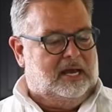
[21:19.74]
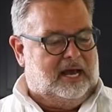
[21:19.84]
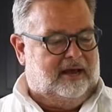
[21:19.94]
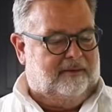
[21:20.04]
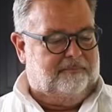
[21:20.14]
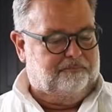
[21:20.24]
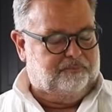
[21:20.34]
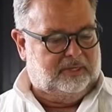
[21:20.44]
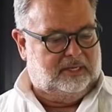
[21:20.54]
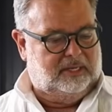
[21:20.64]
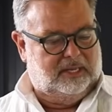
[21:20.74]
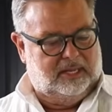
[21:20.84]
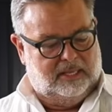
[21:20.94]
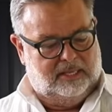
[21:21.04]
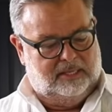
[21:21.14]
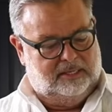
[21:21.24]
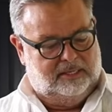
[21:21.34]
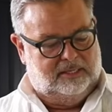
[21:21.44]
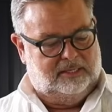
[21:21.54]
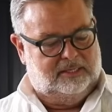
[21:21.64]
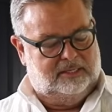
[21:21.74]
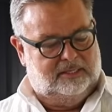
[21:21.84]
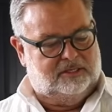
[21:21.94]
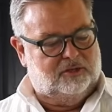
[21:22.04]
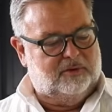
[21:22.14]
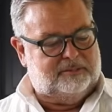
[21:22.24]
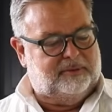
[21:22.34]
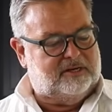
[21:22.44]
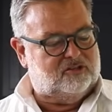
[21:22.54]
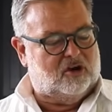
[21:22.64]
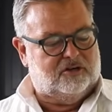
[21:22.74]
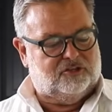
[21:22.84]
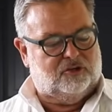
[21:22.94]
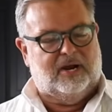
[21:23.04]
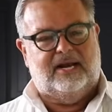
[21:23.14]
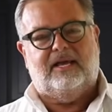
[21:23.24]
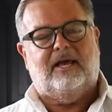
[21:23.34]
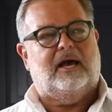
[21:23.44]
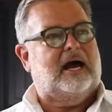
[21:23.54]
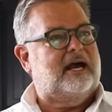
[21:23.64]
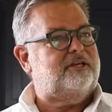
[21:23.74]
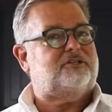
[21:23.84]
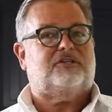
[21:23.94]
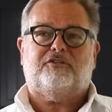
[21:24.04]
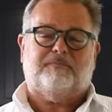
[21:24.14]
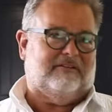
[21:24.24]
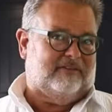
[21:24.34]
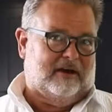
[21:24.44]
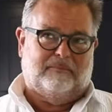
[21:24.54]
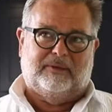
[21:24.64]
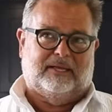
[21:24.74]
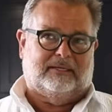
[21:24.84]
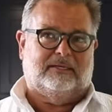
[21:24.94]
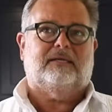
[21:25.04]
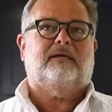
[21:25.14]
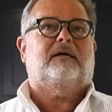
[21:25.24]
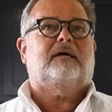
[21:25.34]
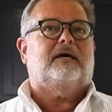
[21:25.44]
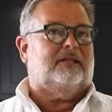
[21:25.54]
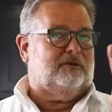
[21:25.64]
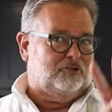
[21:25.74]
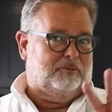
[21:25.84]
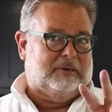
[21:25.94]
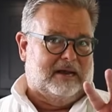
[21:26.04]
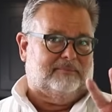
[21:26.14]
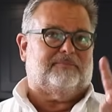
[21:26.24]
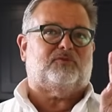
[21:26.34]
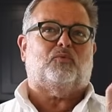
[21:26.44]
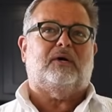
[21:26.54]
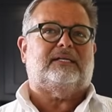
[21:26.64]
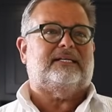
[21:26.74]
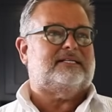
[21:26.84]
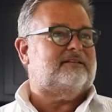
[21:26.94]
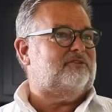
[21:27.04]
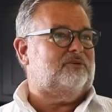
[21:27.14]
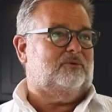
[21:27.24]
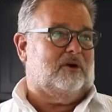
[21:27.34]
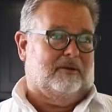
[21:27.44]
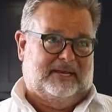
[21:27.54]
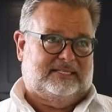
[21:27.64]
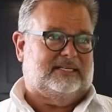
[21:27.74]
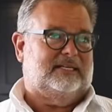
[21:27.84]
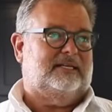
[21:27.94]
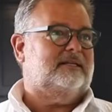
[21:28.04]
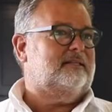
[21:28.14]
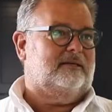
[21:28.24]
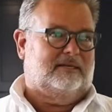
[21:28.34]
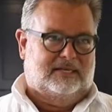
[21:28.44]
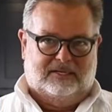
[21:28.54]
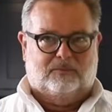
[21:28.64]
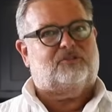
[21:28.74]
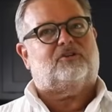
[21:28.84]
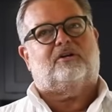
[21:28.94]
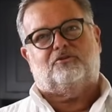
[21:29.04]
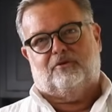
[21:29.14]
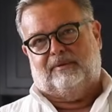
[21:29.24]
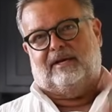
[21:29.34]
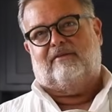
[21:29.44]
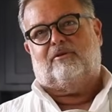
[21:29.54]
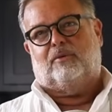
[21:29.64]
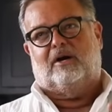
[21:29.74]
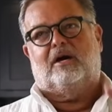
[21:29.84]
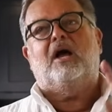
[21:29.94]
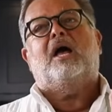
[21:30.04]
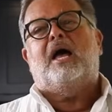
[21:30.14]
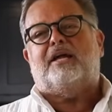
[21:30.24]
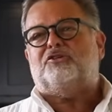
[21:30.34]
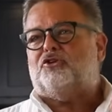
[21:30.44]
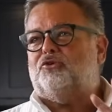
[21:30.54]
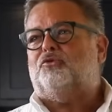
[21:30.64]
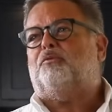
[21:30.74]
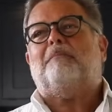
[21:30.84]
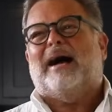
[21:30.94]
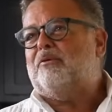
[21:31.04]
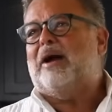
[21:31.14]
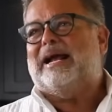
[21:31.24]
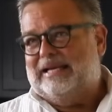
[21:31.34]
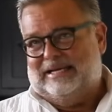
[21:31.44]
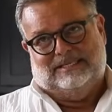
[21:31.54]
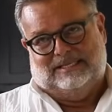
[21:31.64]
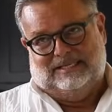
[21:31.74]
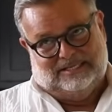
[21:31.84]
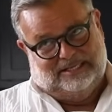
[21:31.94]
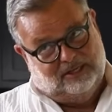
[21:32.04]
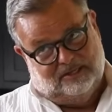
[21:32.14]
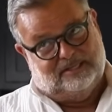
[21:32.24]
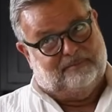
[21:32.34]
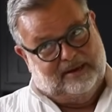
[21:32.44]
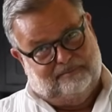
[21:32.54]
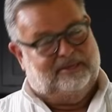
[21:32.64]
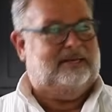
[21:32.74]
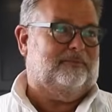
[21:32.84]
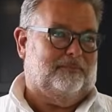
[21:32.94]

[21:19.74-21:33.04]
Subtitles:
So the recipe cards are great. I used to use my fountain pen, and there are two problems. One is if you are messy, the ink will start dripping everywhere. And two, my writing isn't as clear as it might be.